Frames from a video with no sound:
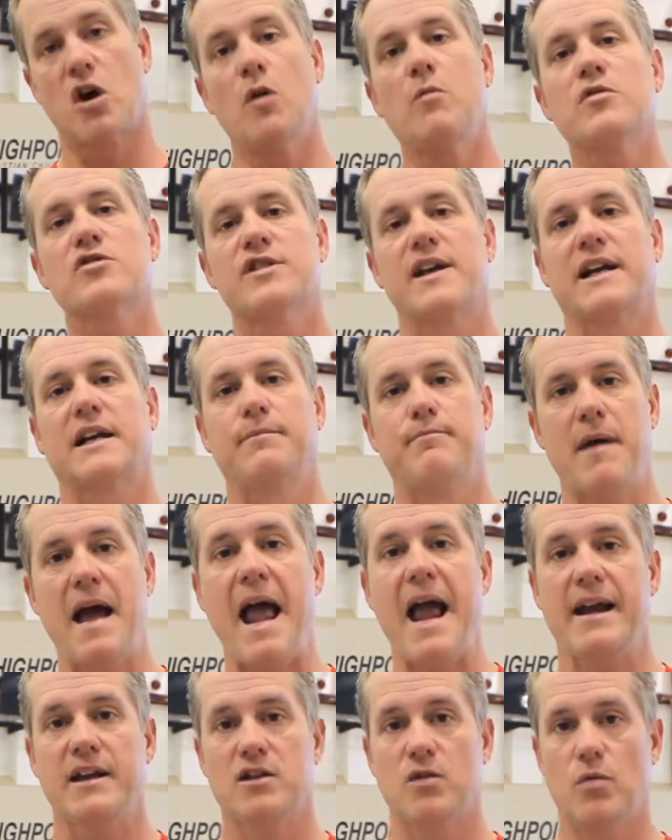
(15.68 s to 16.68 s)
almost like a
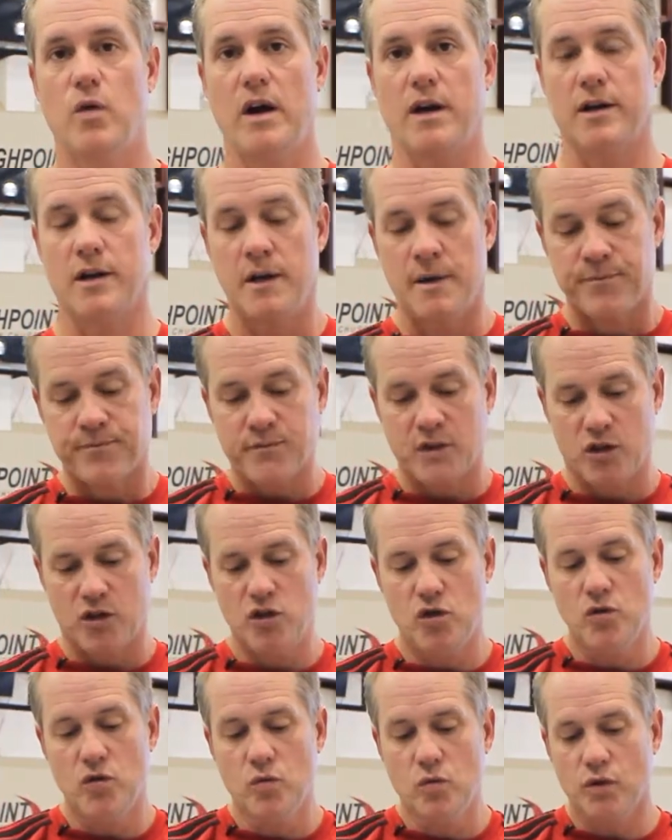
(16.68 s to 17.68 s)
bank to where
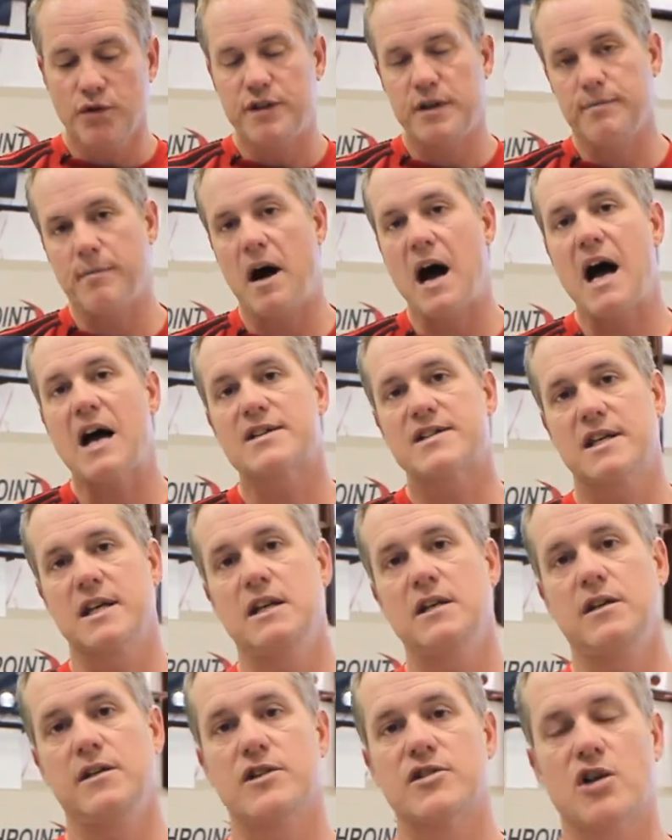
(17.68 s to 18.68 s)
you will deposit
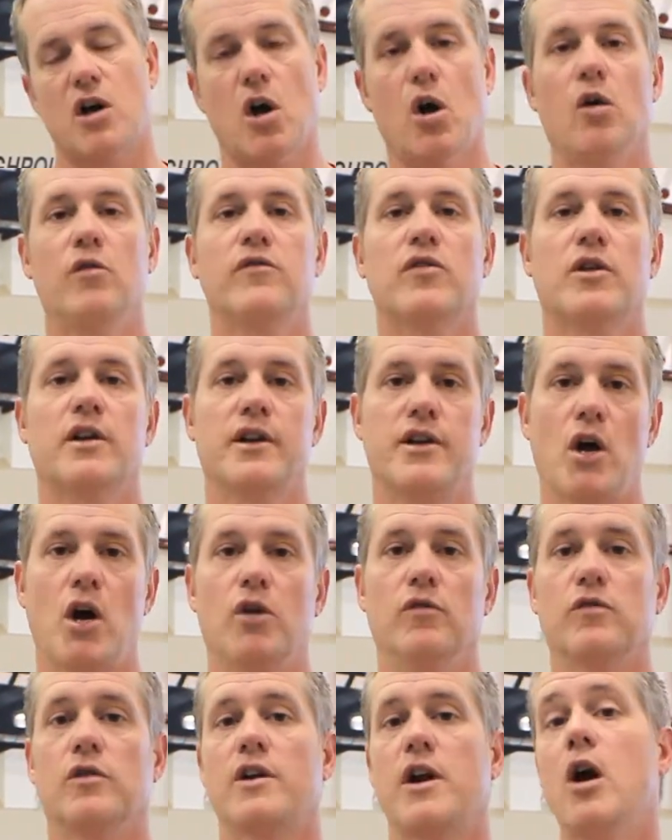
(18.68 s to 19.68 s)
into this over and
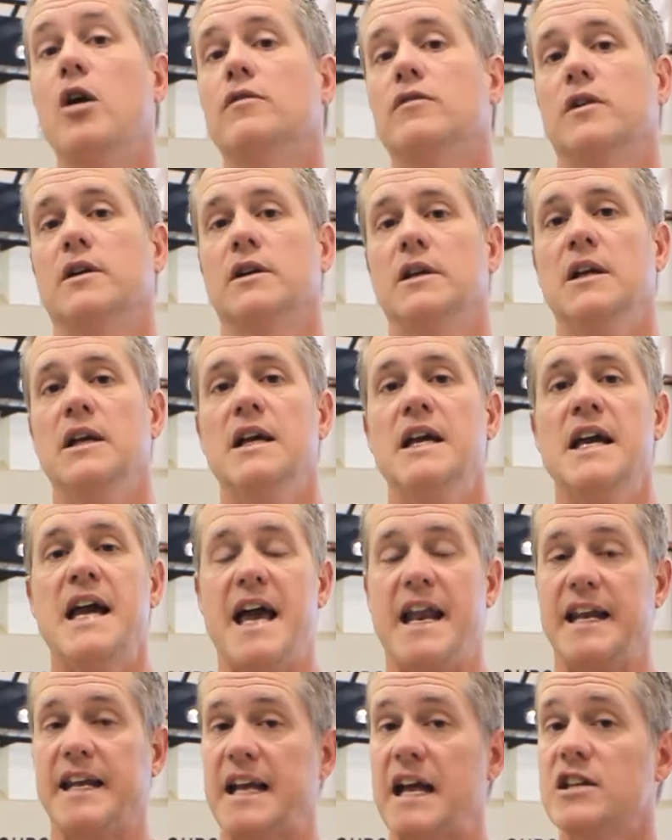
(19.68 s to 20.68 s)
over and over.
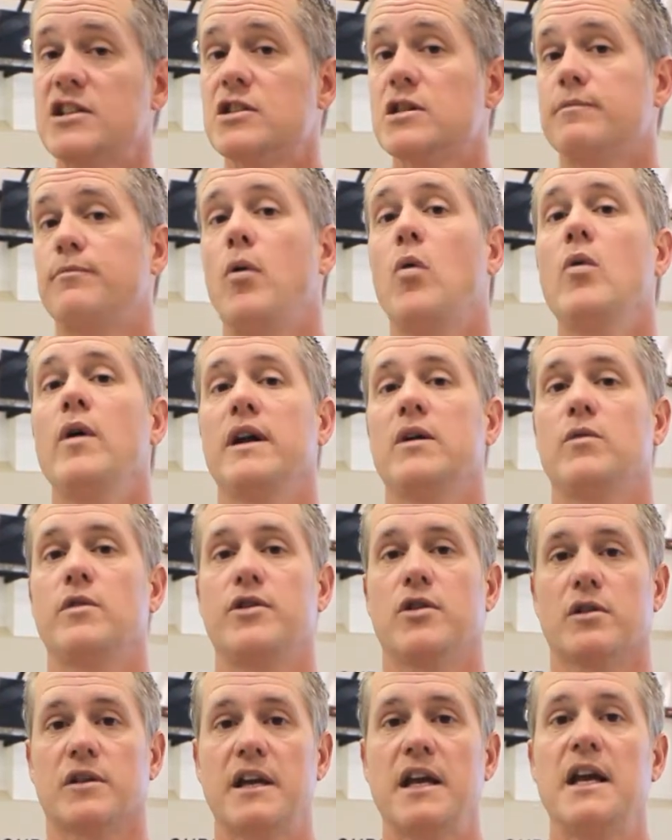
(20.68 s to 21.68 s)
And it gets to the point with
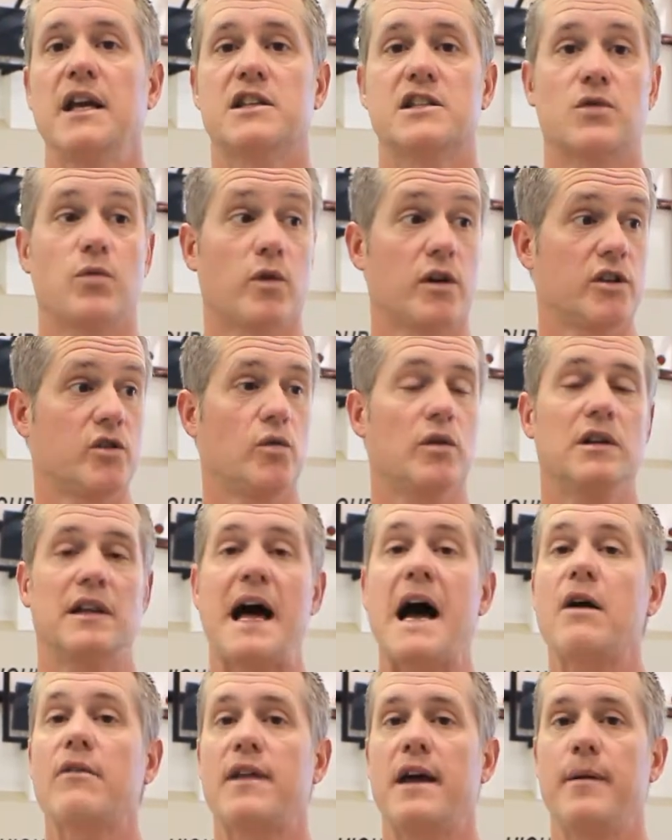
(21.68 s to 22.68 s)
your kids to where you
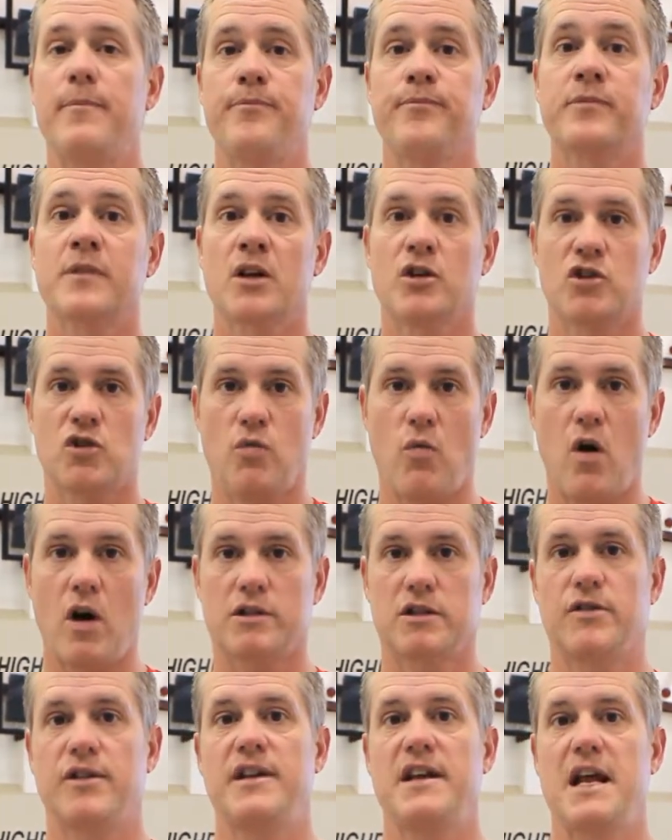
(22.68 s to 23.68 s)
allow them to
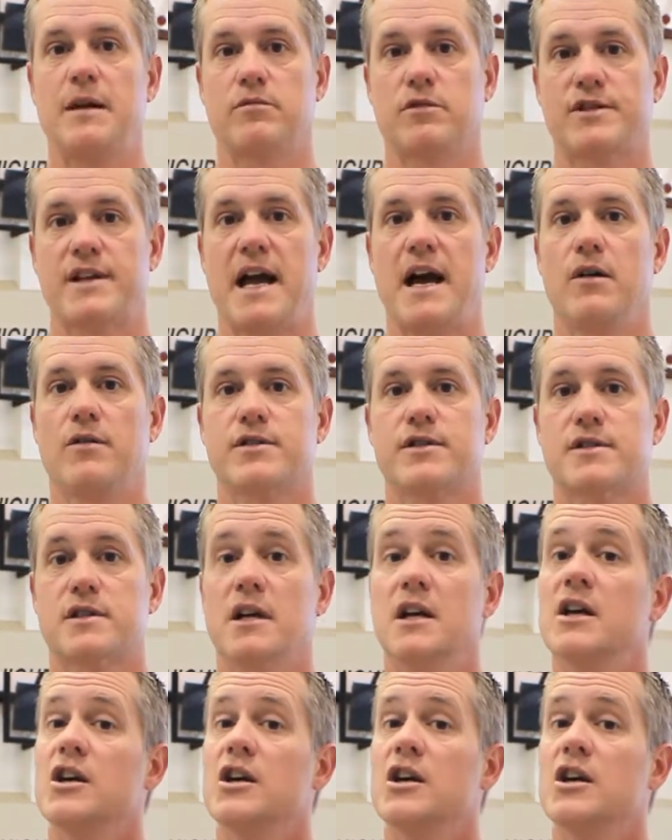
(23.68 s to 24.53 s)
walk to the neighbor's house,